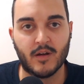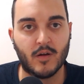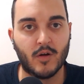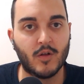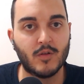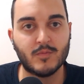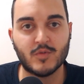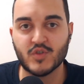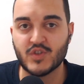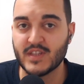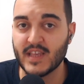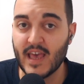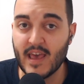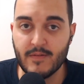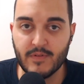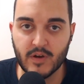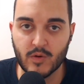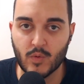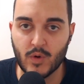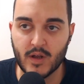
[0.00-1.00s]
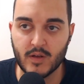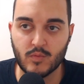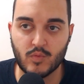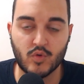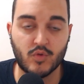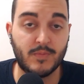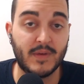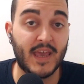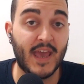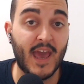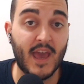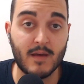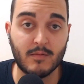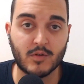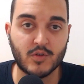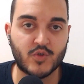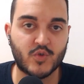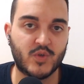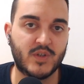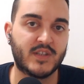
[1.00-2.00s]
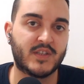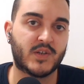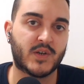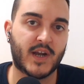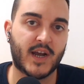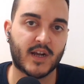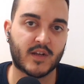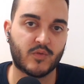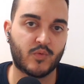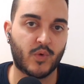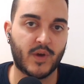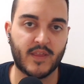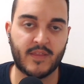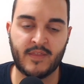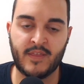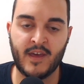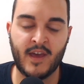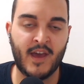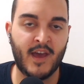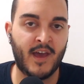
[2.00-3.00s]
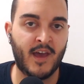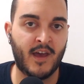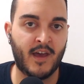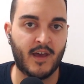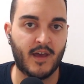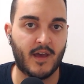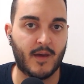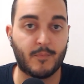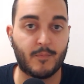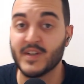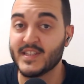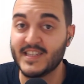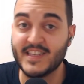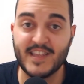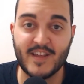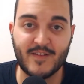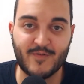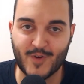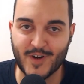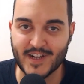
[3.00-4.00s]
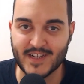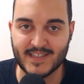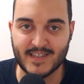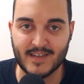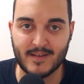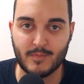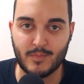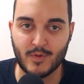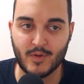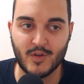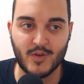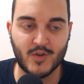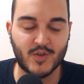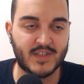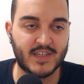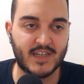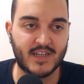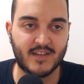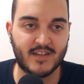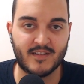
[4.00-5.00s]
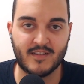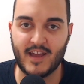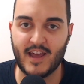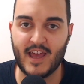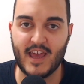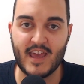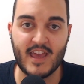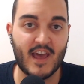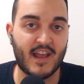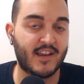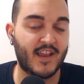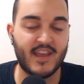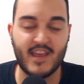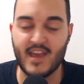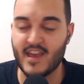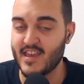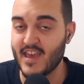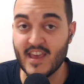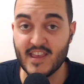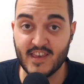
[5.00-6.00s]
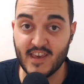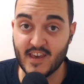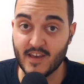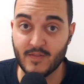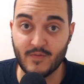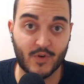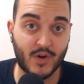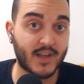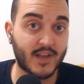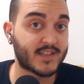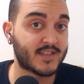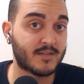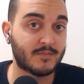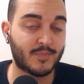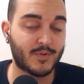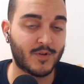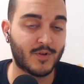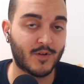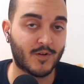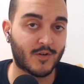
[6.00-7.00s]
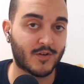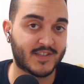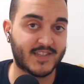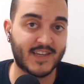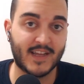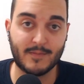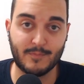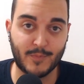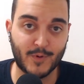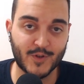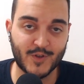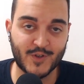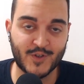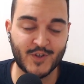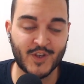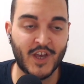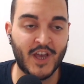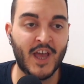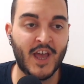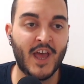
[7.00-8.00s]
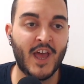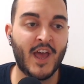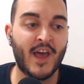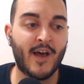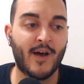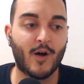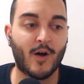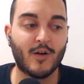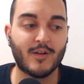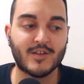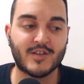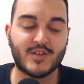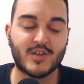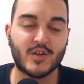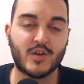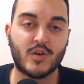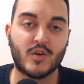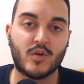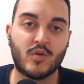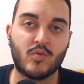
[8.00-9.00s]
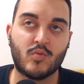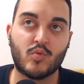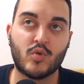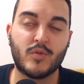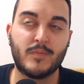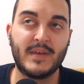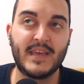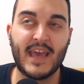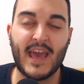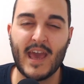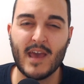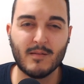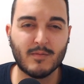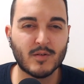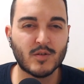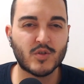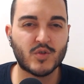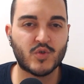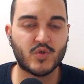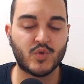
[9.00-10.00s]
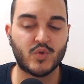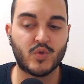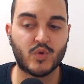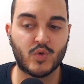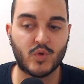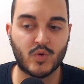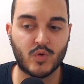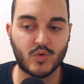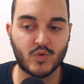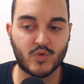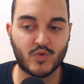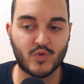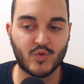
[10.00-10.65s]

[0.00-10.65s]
almost everyone would be able to interact with a president, for example, using an AI agent, for example, or chatbots. Also would be able to